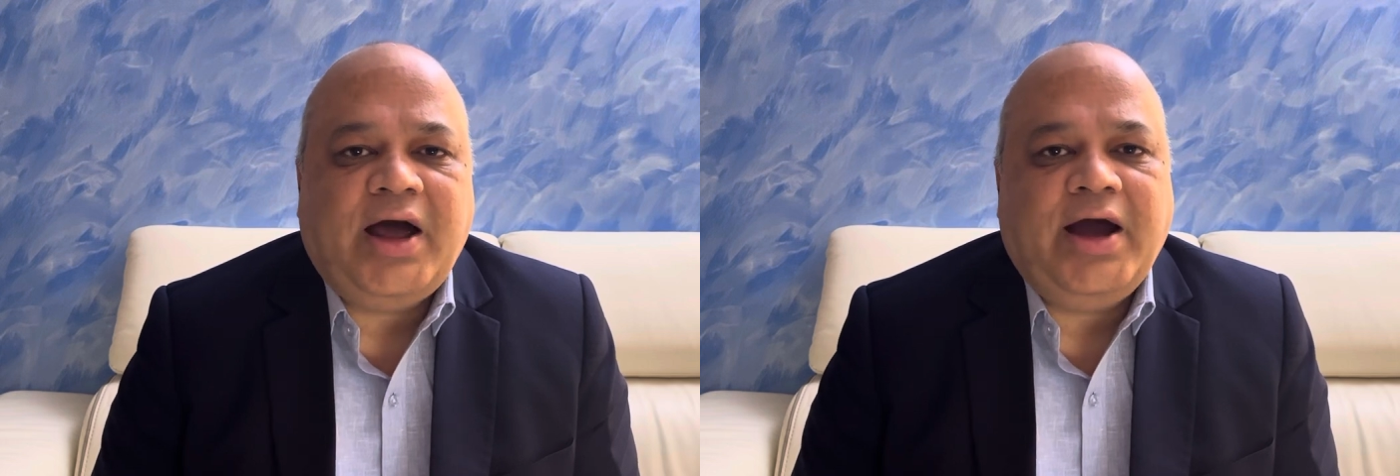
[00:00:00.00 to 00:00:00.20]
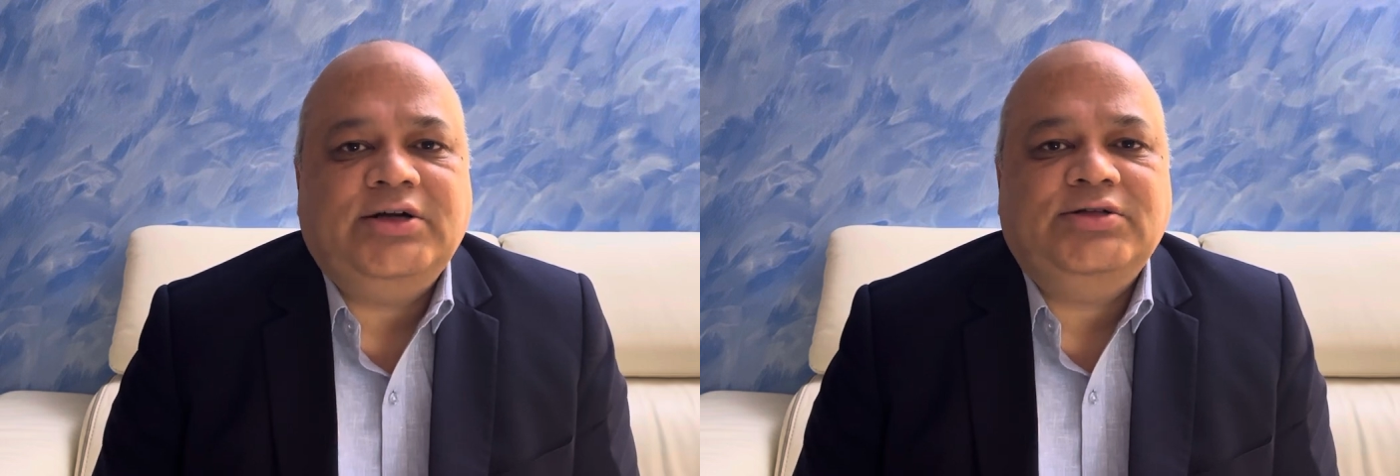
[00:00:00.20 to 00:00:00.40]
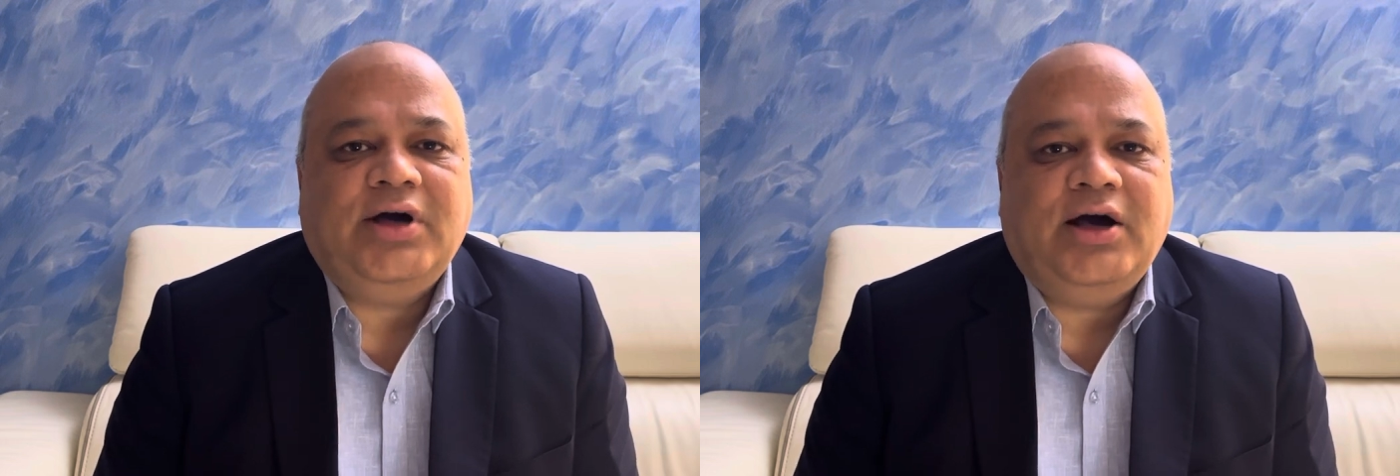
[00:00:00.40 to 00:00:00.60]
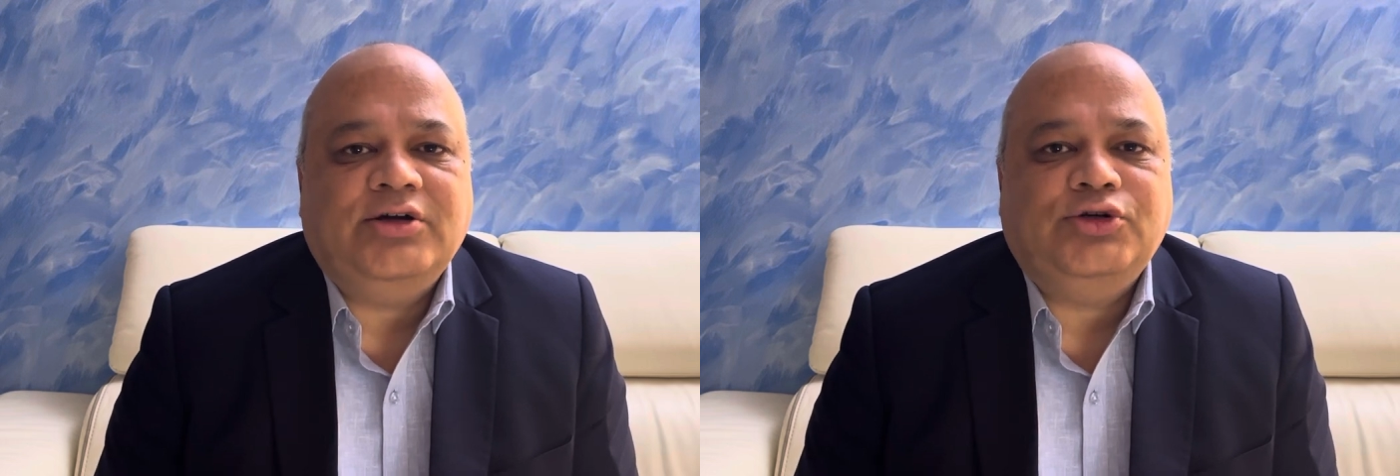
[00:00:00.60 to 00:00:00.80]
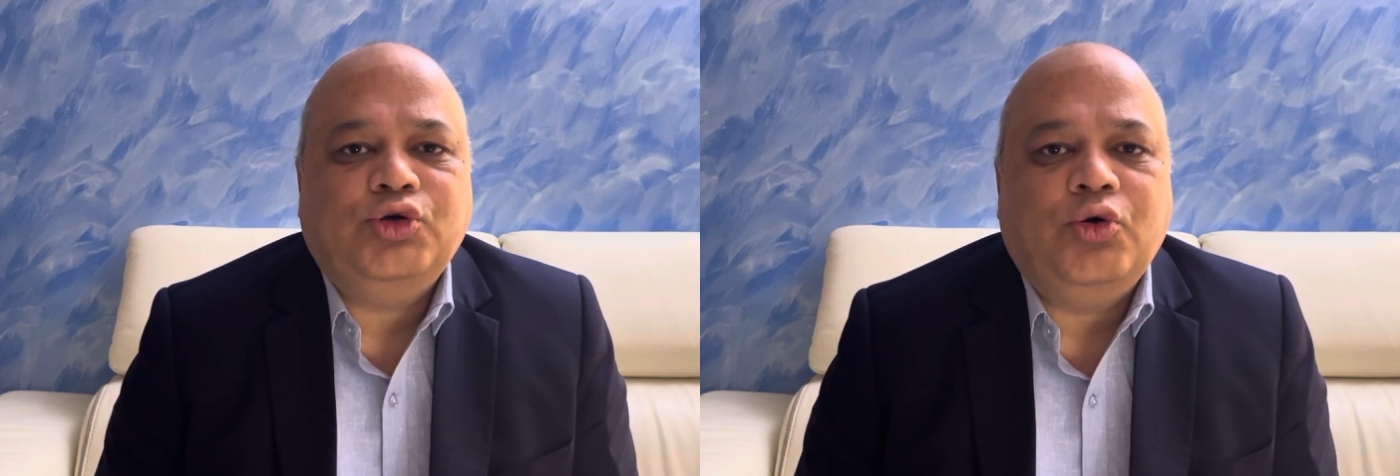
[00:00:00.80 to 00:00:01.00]
ads are
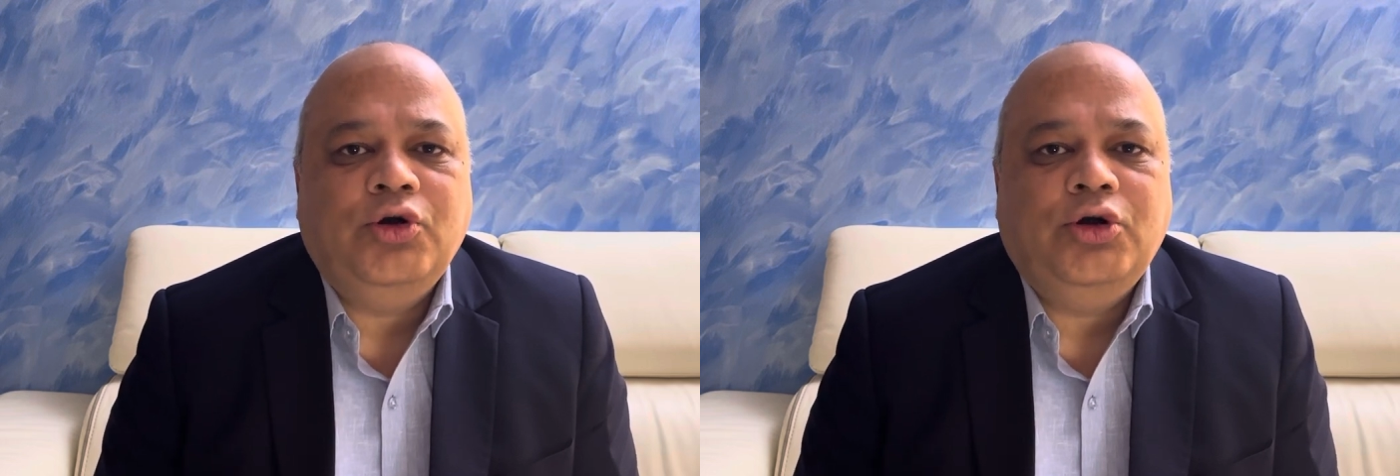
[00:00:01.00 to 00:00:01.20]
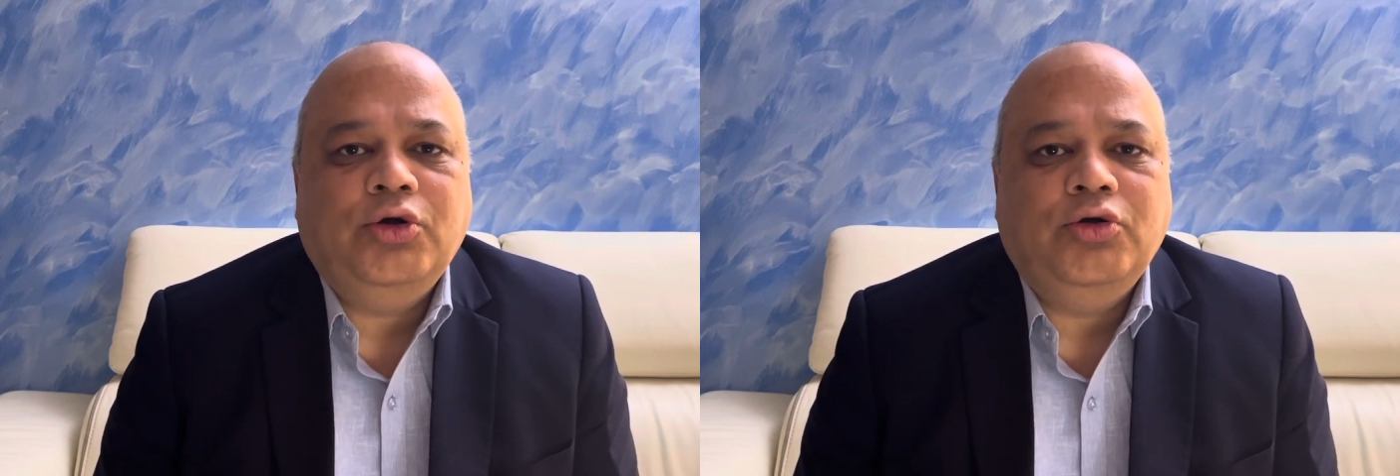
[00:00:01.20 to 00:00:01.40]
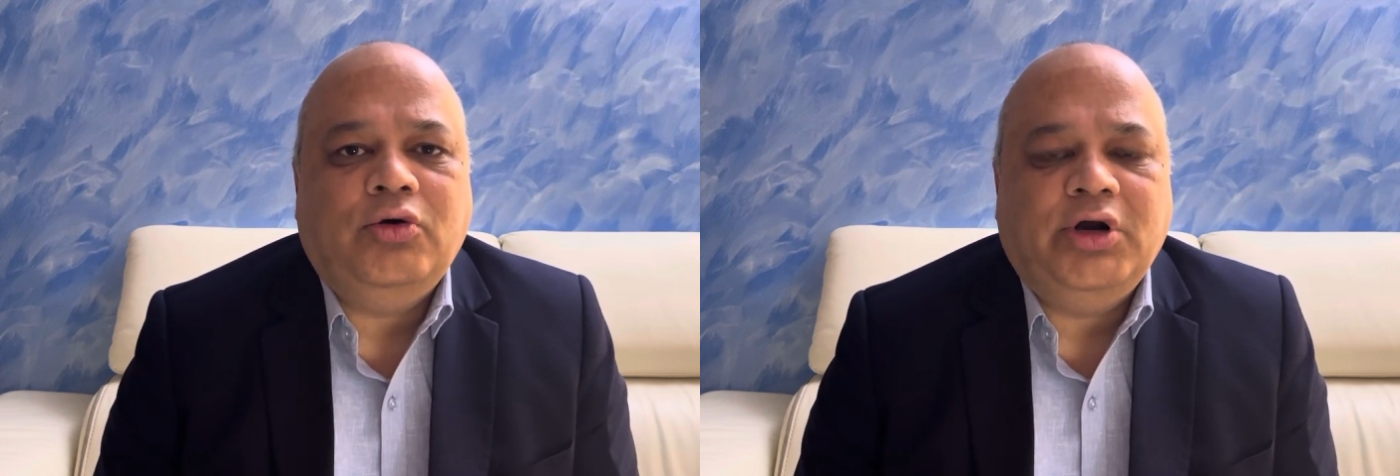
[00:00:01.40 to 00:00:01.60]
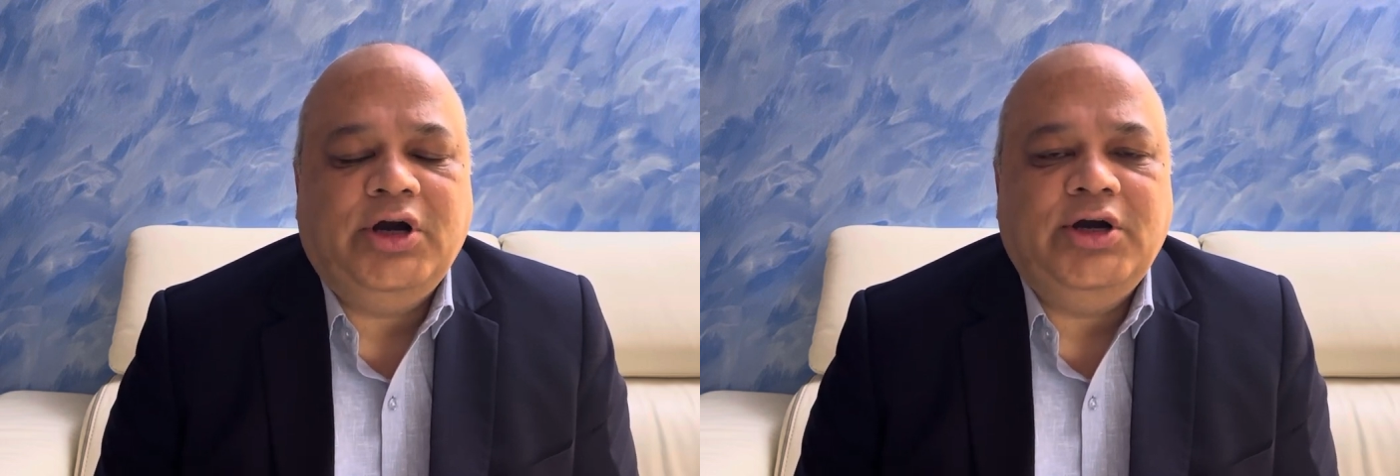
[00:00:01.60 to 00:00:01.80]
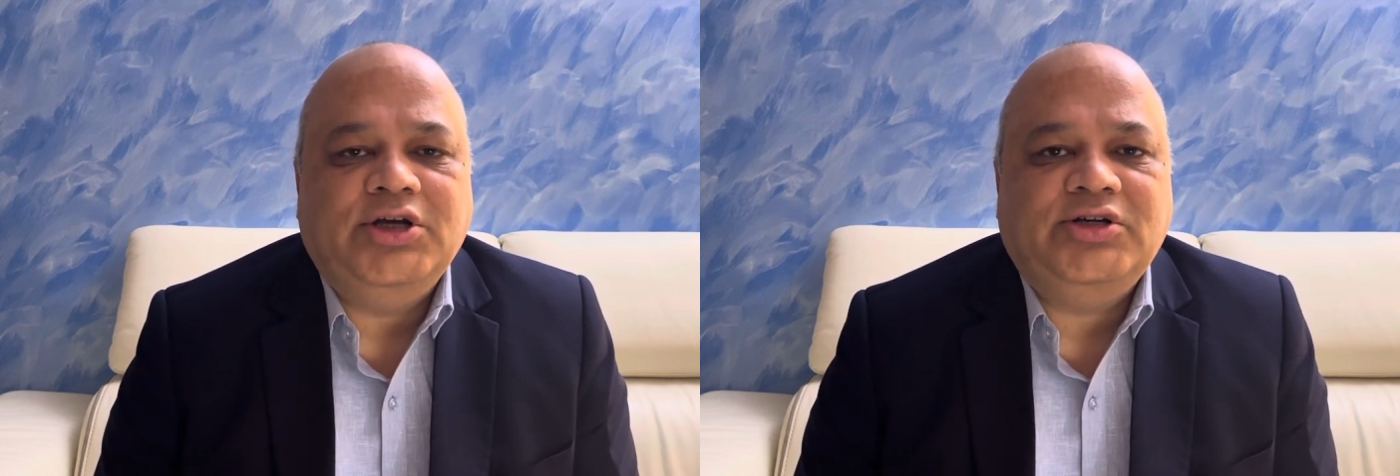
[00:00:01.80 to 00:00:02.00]
shown to you on the
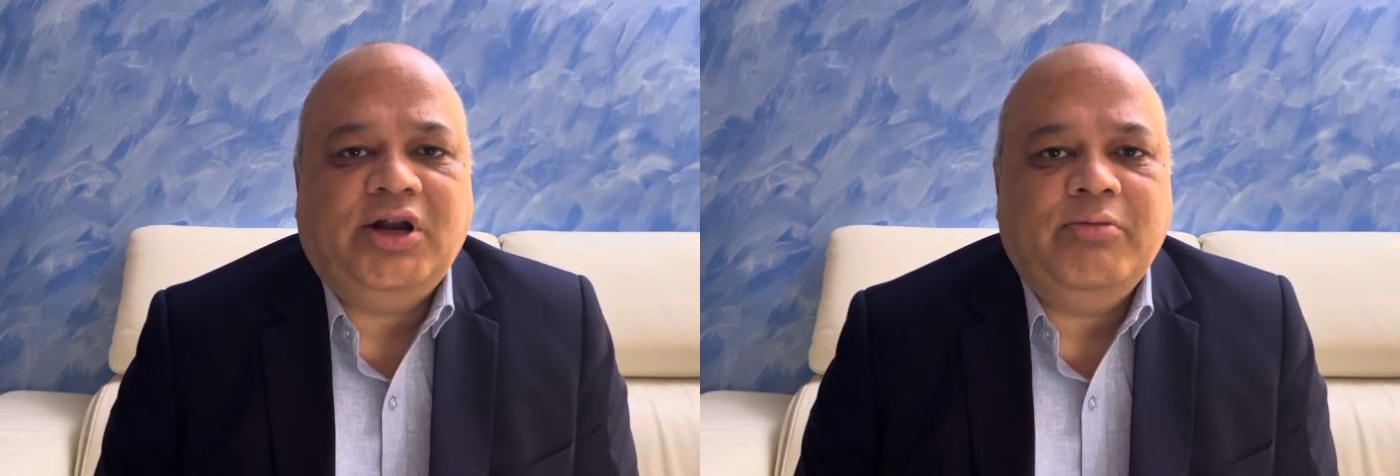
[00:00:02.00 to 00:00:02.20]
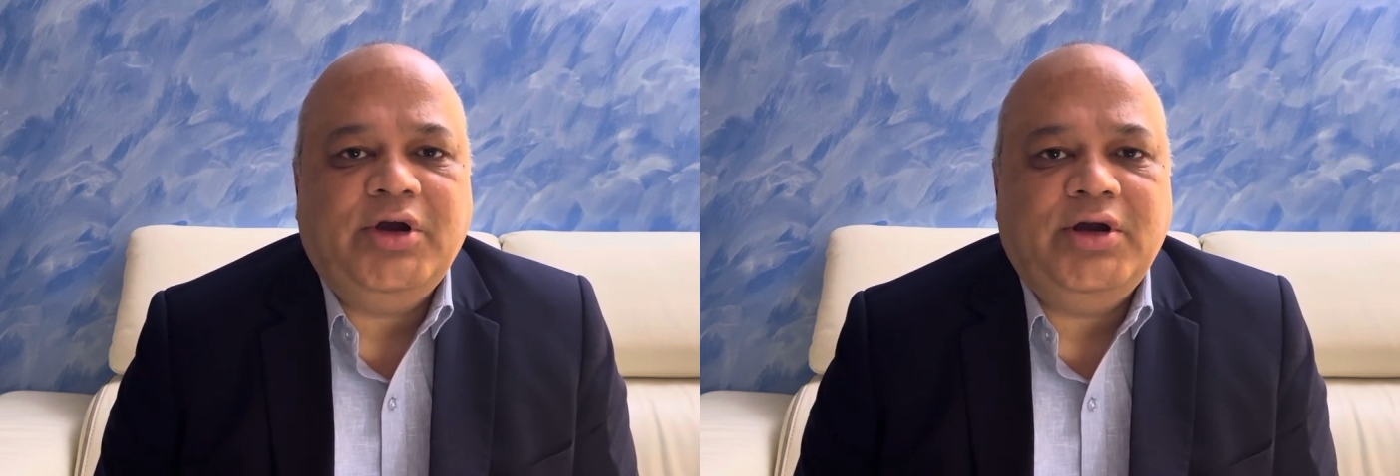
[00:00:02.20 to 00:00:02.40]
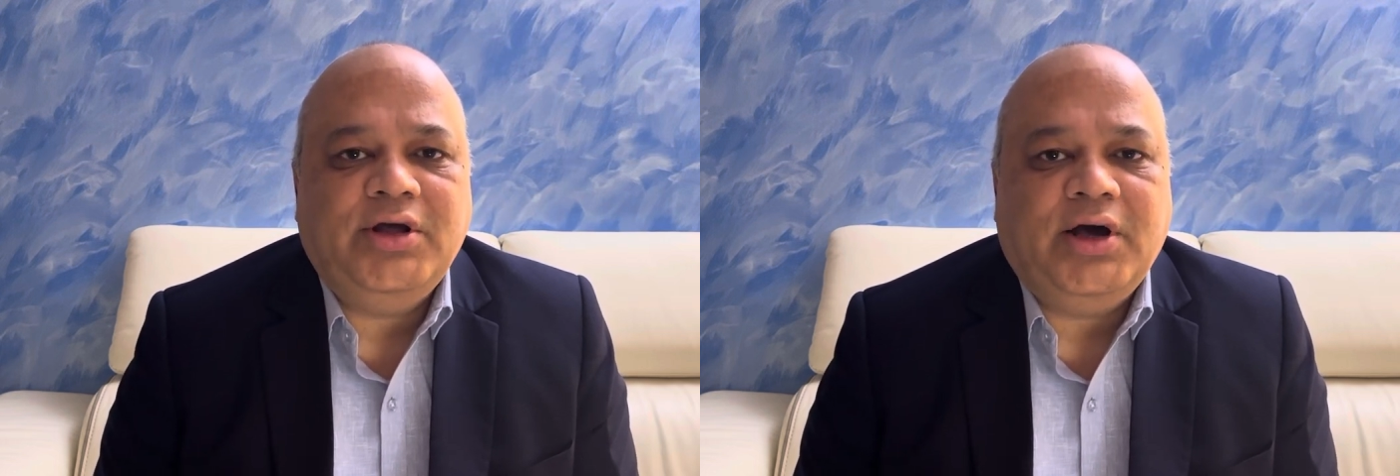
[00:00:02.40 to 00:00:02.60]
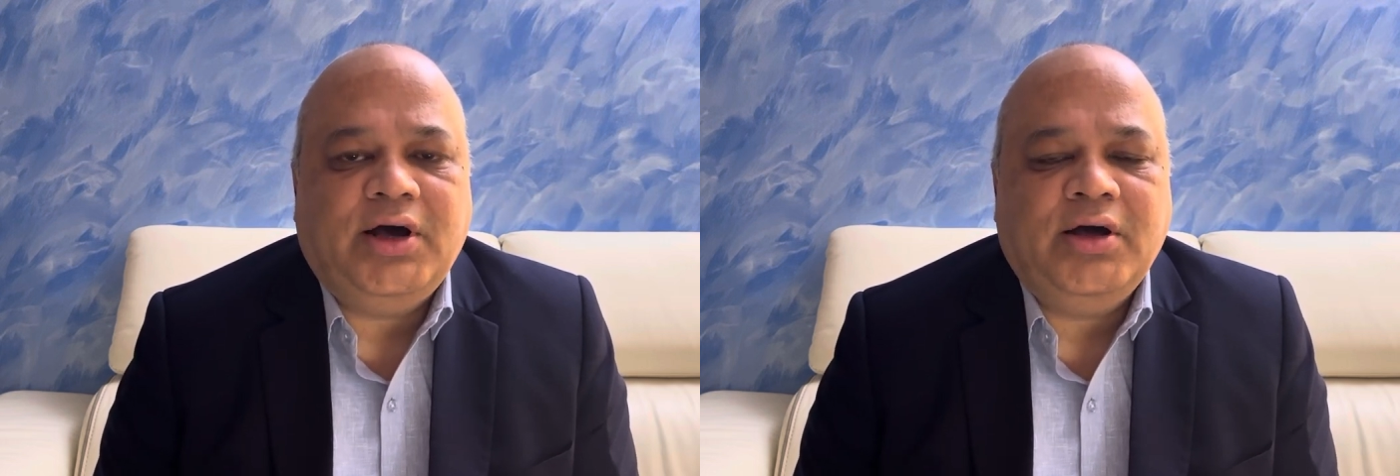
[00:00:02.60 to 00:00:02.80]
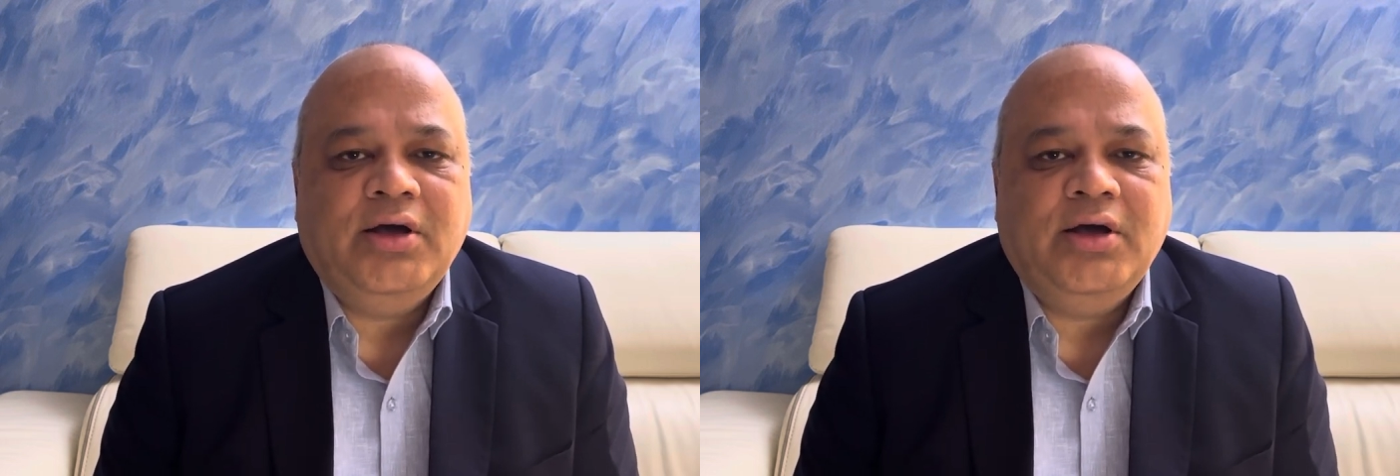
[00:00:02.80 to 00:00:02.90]
digital media,